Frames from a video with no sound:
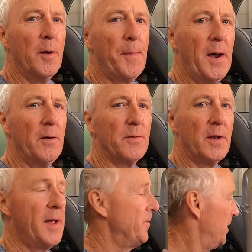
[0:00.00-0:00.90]
about the
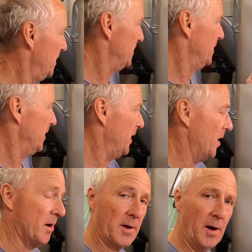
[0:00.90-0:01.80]
leather in
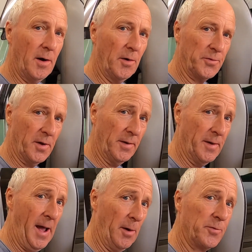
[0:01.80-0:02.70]
our cars
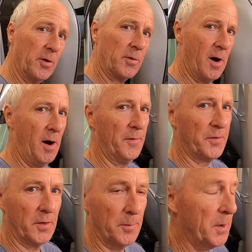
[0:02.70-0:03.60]
and how to look
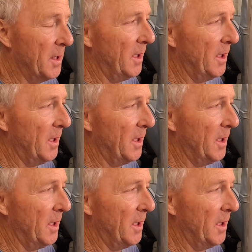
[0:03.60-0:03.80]
after them.